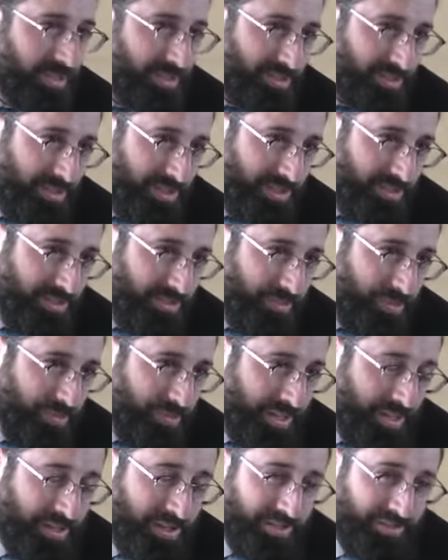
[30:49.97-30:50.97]
So the simple
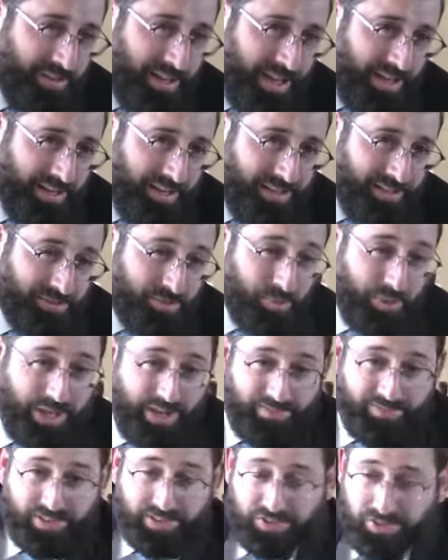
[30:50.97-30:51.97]
meaning of that is, we
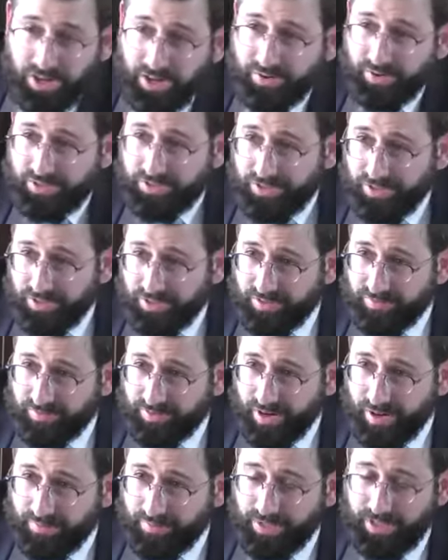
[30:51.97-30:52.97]
have the Torah to learn
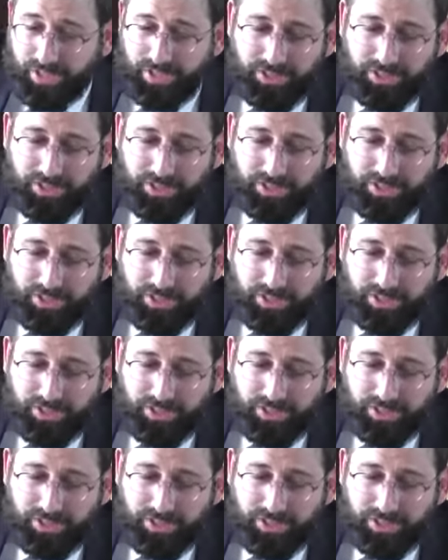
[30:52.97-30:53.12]
from.